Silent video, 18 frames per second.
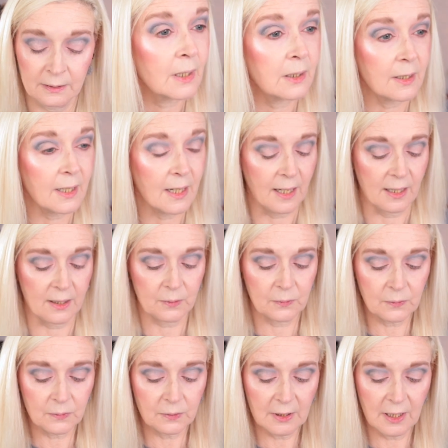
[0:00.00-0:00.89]
Okay,
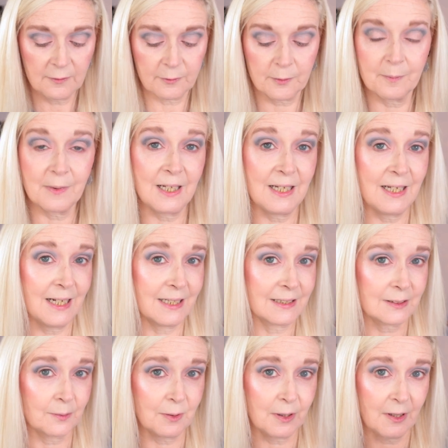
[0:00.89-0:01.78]
all over my
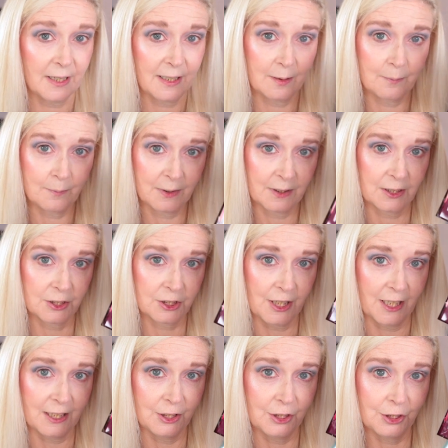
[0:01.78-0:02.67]
lids I'm going in with the
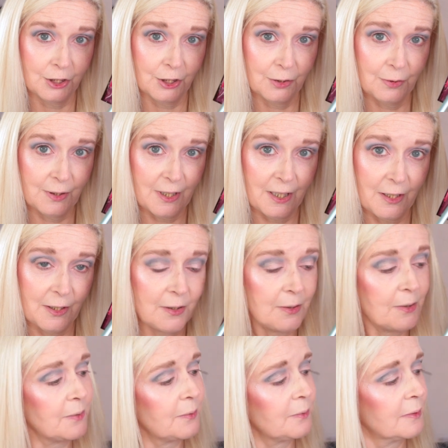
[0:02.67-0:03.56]
shade
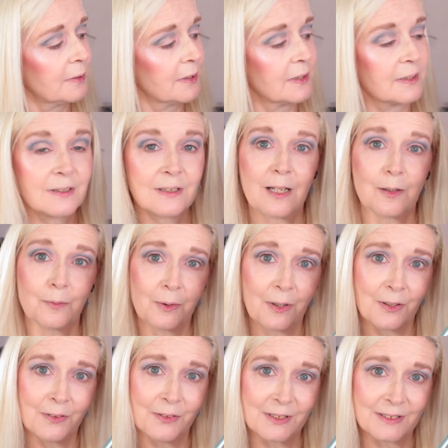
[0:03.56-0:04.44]
Juno, that
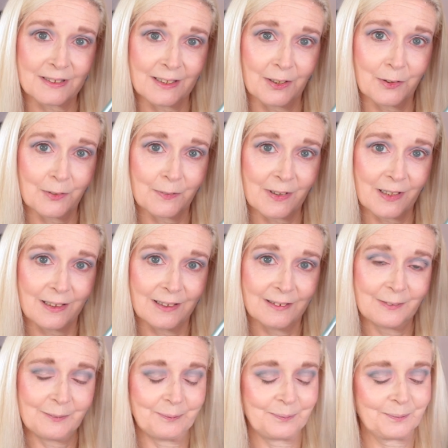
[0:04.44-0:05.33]
one, the silver.
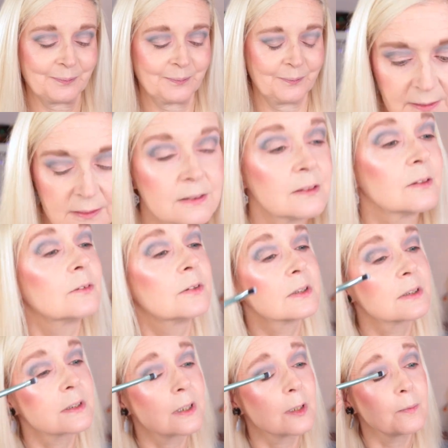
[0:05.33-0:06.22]
So I'm
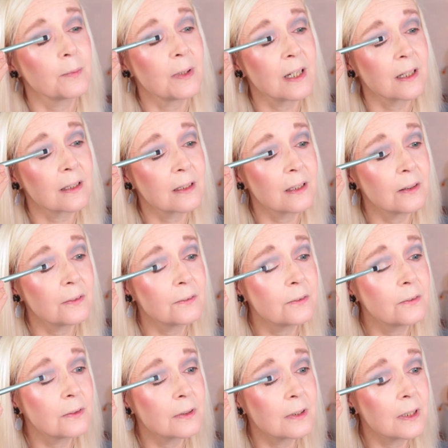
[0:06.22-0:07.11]
just going to pack that
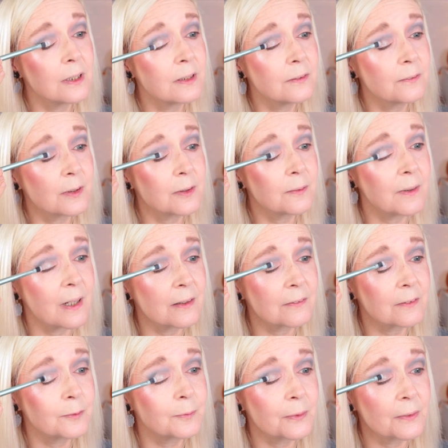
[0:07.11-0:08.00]
all over
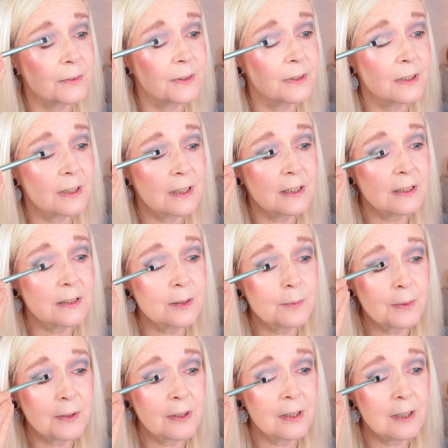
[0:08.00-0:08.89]
where I've put the glitter
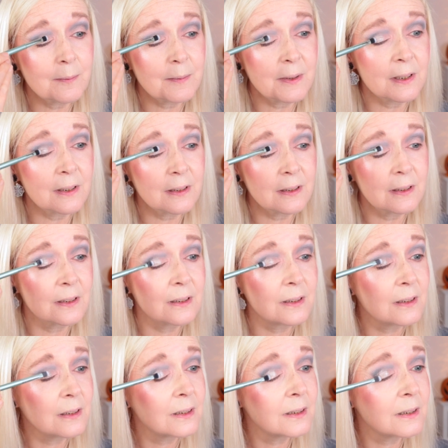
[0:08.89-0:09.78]
primer.
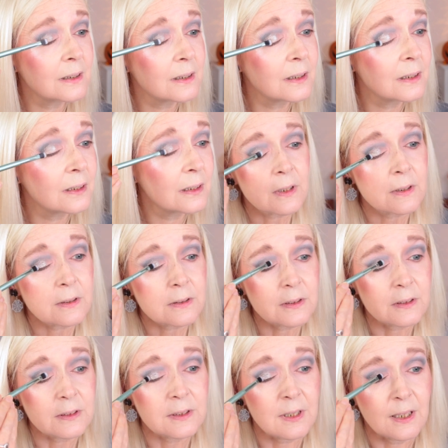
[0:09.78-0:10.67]

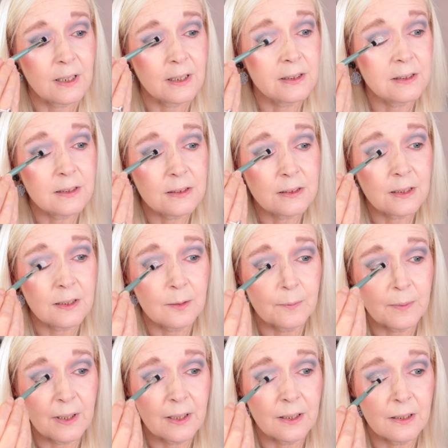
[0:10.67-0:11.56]
So this is going
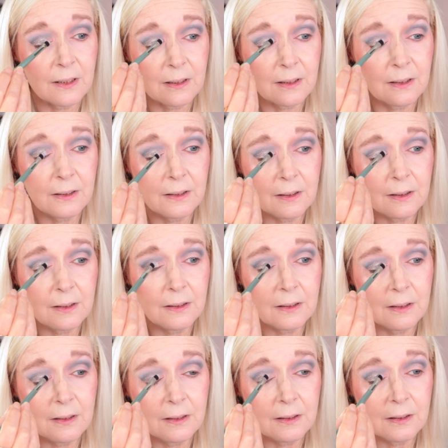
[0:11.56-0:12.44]
to be a
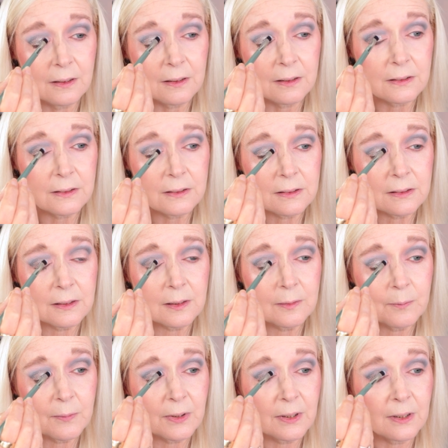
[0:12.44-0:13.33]

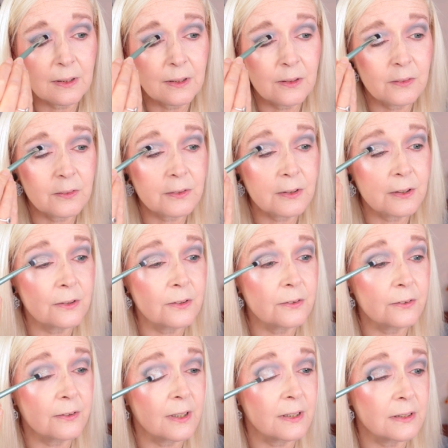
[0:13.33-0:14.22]
simple and not too
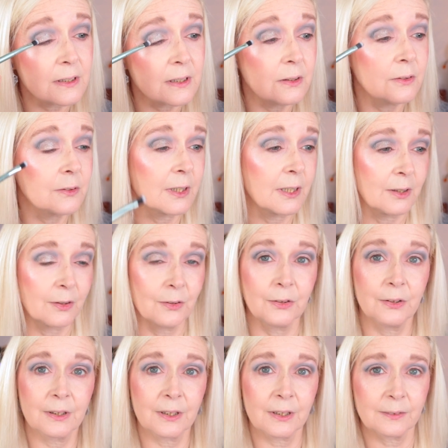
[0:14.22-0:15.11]
crazy looking
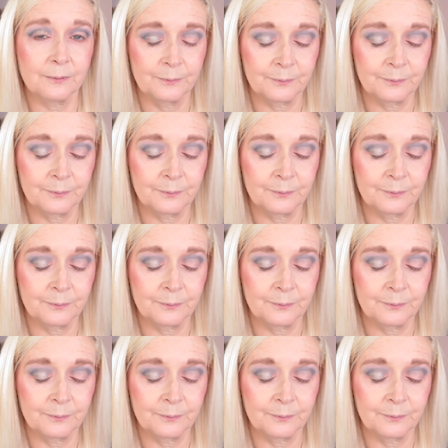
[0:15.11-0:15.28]
look.